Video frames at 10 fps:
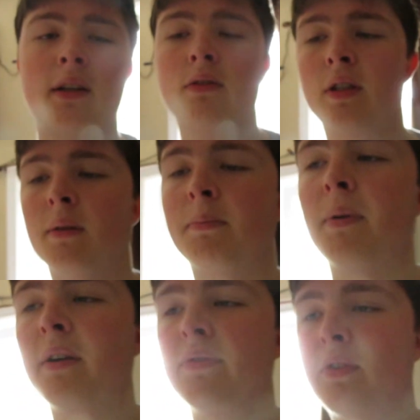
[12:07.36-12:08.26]
down to
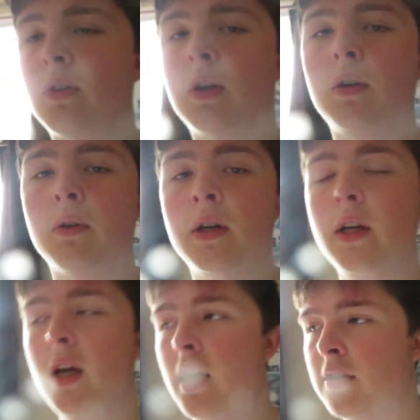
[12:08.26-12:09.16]
Buffalo
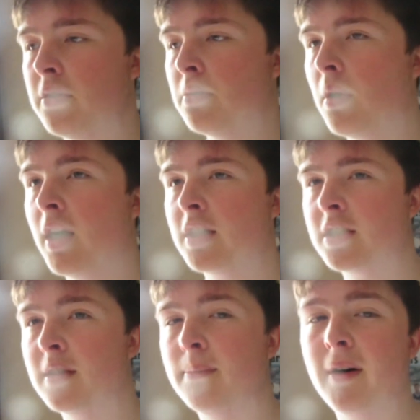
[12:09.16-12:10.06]
to
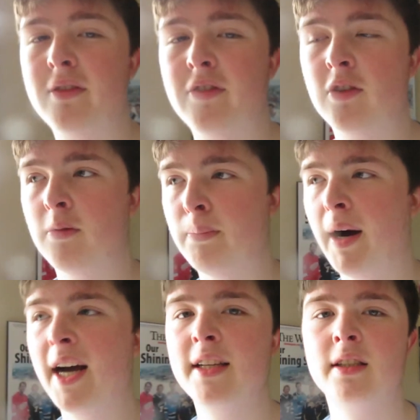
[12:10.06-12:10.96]
watch the Buffalo
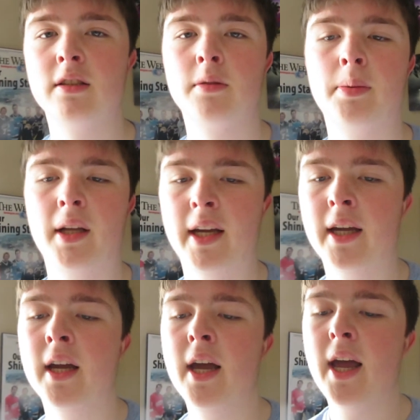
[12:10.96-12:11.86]
Bisons
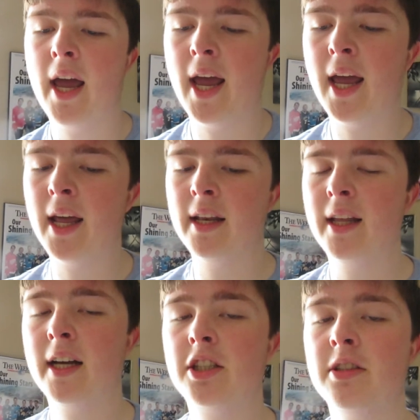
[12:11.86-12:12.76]
play, and
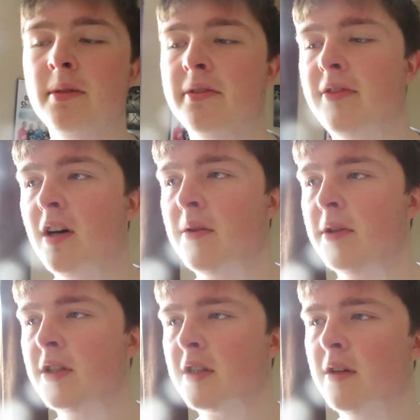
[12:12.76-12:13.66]
that should be fun.
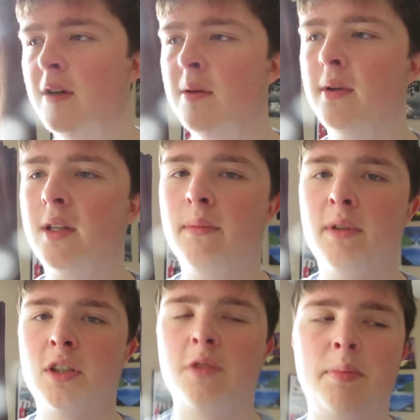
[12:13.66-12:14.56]
We're just going with a
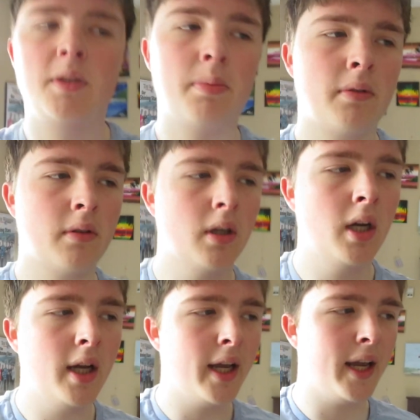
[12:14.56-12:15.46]
bunch of people
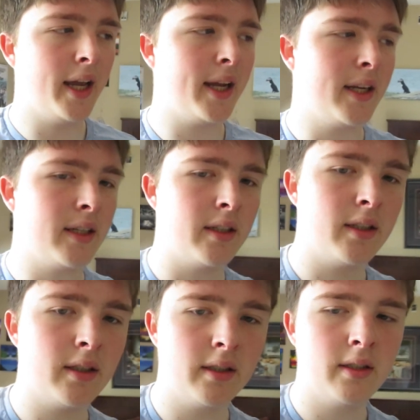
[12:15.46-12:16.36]
and